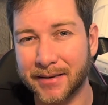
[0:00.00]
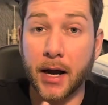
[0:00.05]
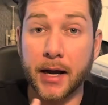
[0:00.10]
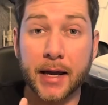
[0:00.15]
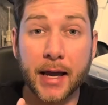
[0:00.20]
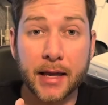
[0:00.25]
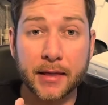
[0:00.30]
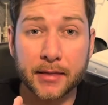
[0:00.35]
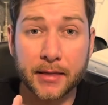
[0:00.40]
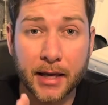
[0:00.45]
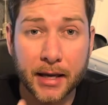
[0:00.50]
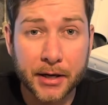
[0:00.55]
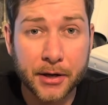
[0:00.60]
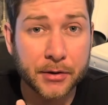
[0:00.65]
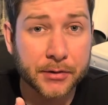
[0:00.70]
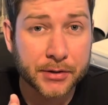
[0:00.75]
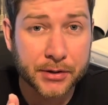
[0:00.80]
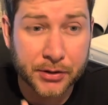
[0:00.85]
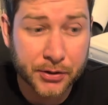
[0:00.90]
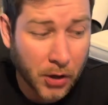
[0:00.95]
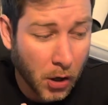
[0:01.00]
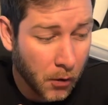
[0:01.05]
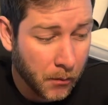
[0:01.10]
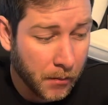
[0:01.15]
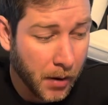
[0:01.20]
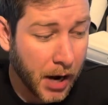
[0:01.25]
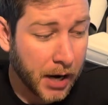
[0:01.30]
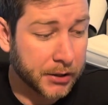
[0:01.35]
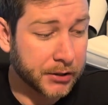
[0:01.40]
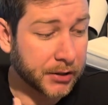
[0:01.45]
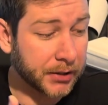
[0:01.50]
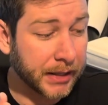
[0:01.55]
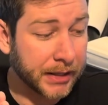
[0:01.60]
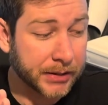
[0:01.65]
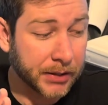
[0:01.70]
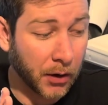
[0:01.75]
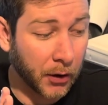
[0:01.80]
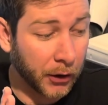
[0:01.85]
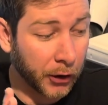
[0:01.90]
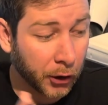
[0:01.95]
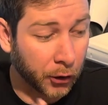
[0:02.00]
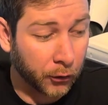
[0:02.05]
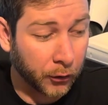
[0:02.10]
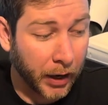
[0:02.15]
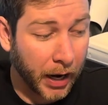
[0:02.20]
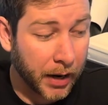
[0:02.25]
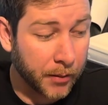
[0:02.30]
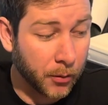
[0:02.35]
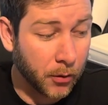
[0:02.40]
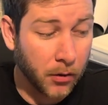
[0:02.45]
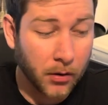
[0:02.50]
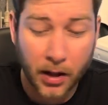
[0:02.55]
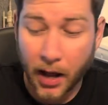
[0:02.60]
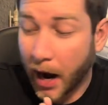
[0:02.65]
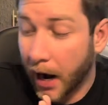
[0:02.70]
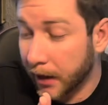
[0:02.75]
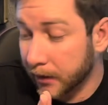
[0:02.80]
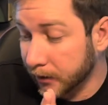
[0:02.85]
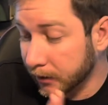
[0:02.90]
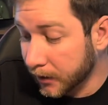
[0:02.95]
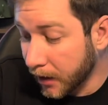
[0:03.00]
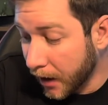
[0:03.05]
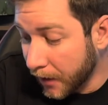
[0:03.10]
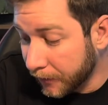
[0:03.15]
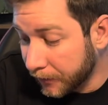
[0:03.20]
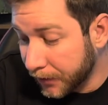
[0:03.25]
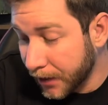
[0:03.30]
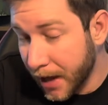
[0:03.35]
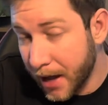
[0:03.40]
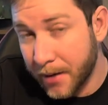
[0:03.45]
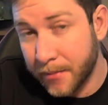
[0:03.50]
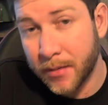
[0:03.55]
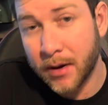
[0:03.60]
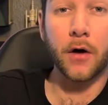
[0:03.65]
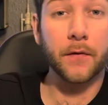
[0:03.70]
Again, thank you so much. These are incredible. I love them.